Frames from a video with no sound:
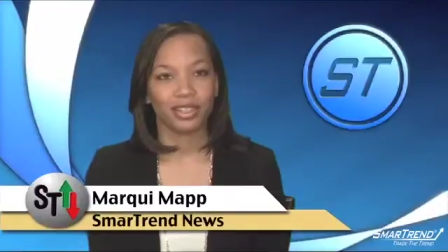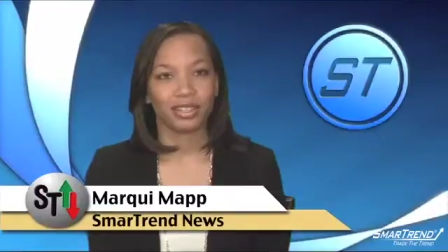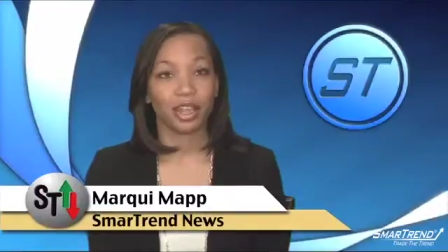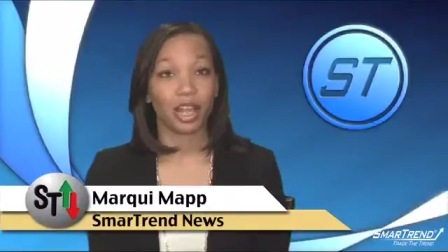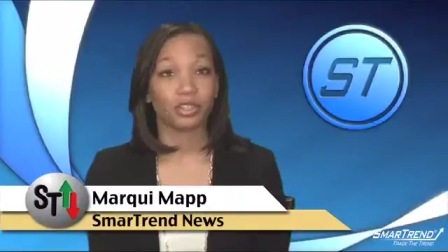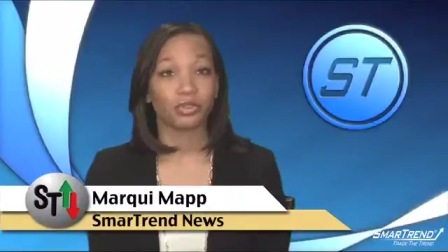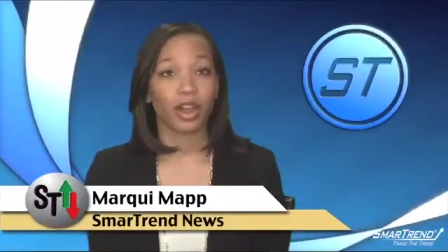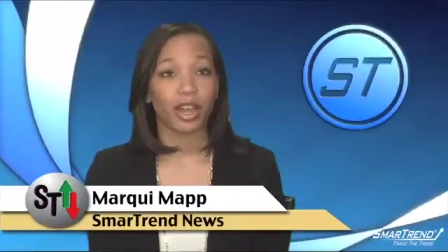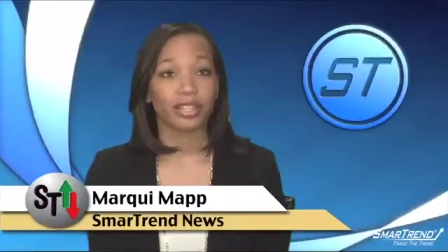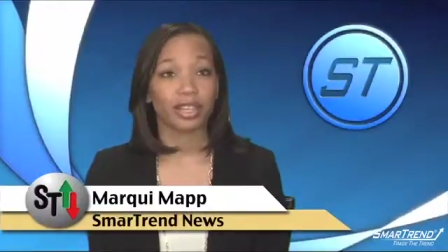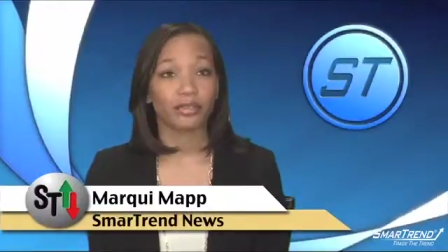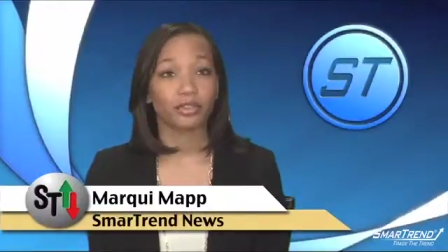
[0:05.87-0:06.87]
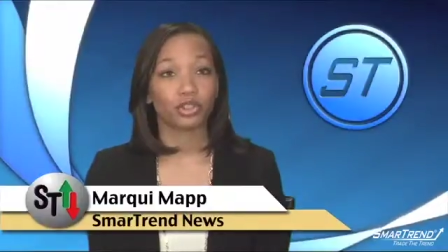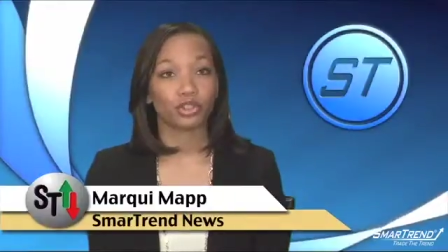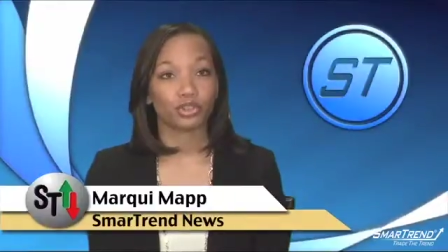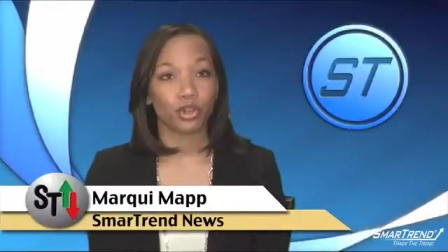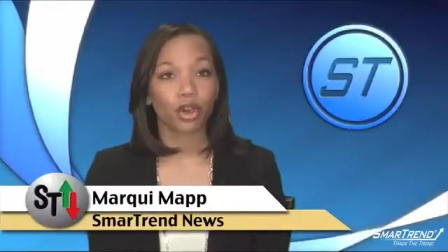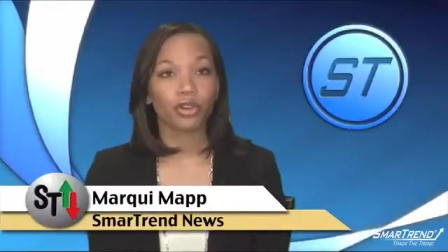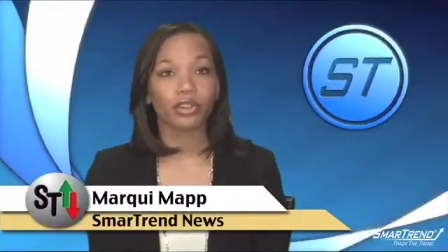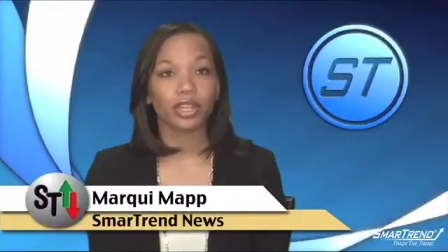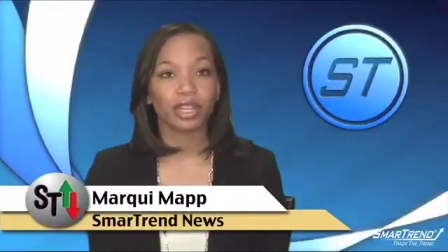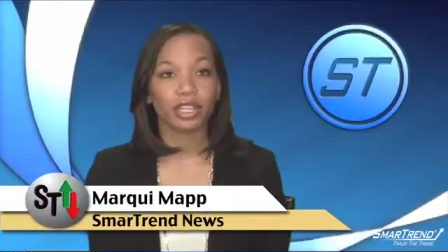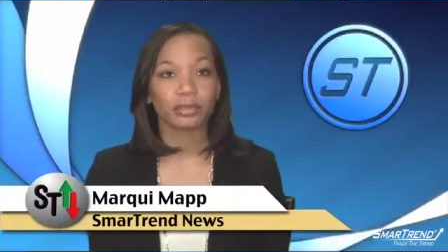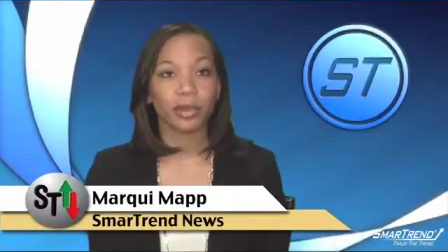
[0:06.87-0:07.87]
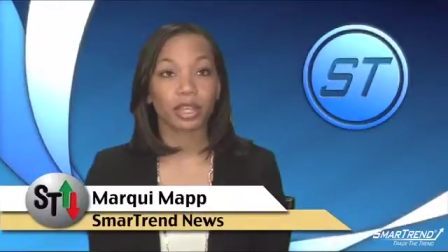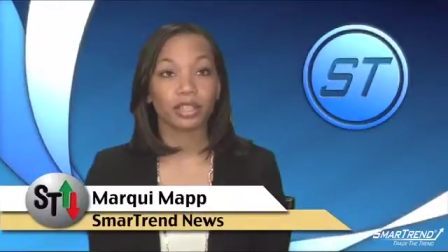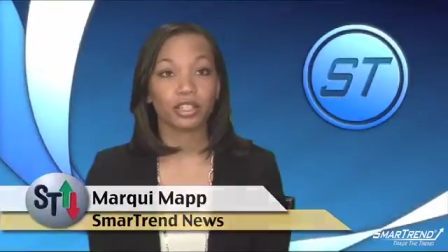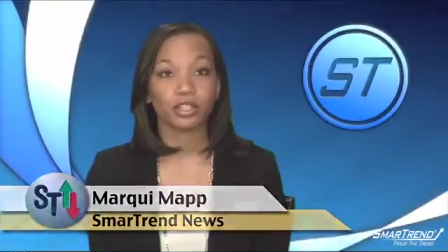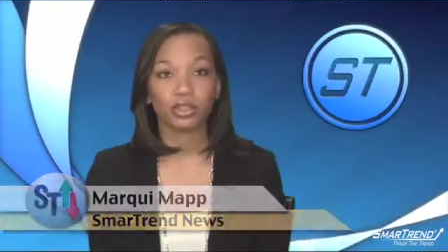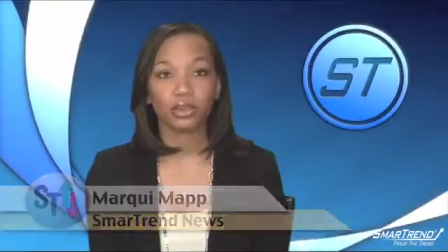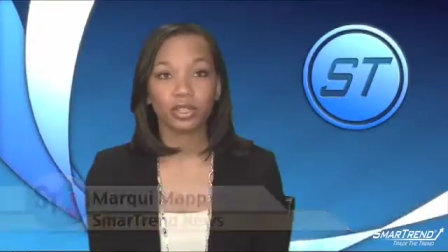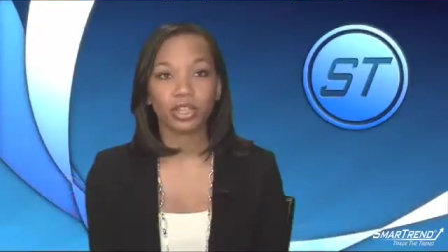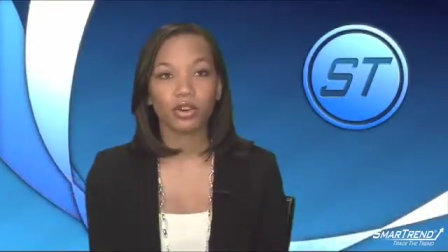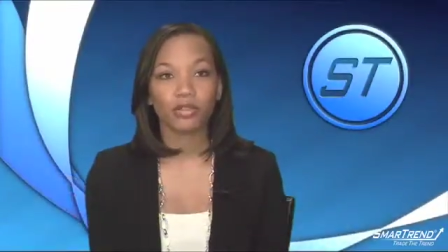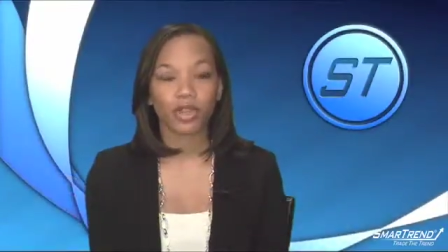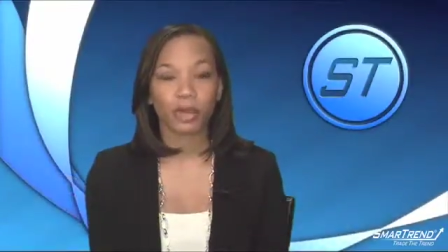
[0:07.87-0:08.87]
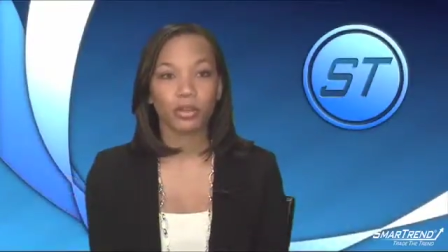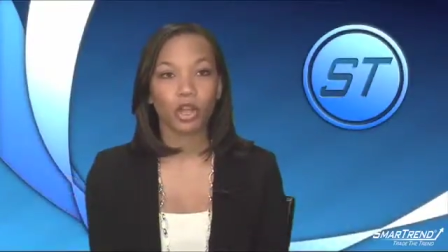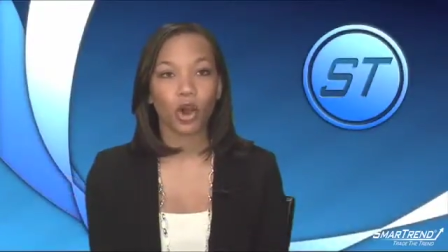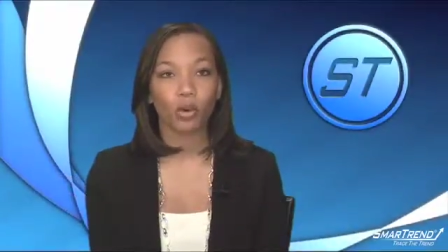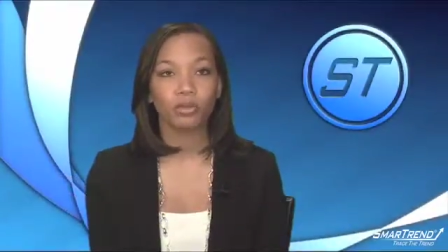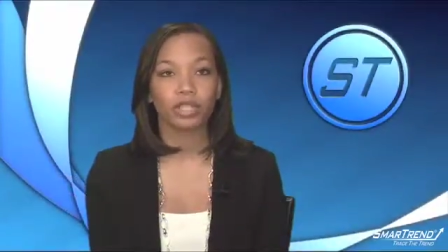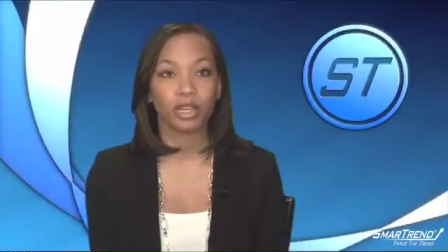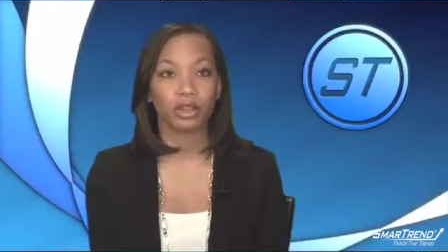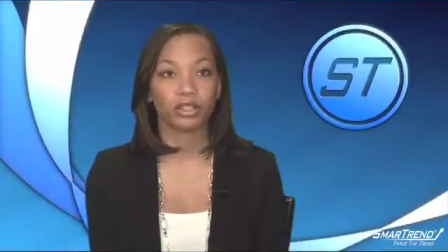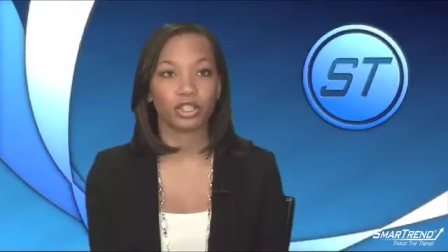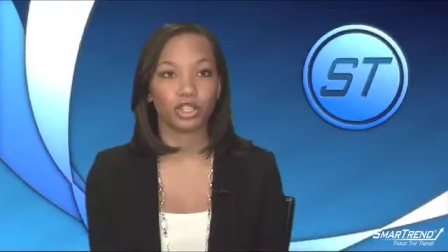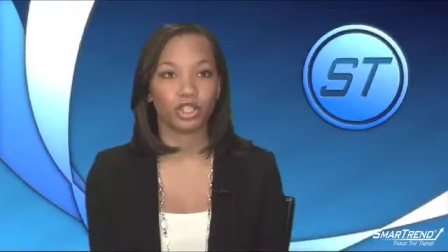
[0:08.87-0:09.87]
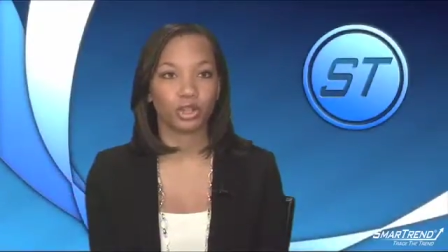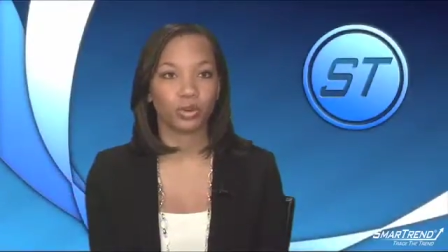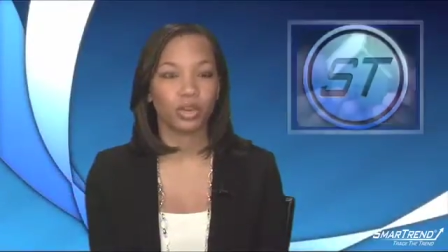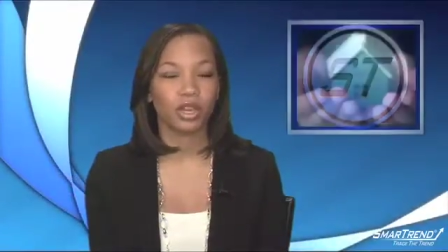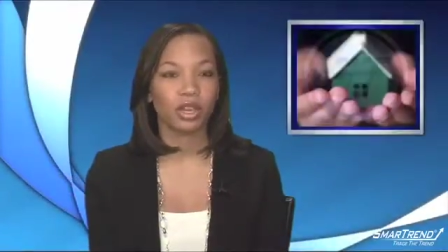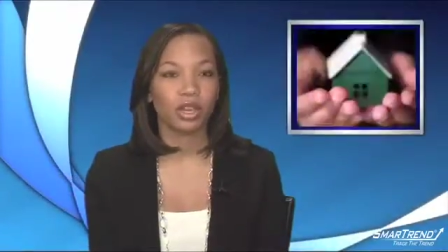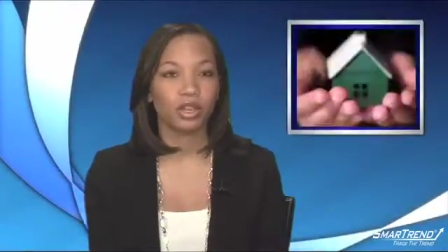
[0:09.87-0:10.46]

Stocks rise after stronger than expected new single-family home sales in June.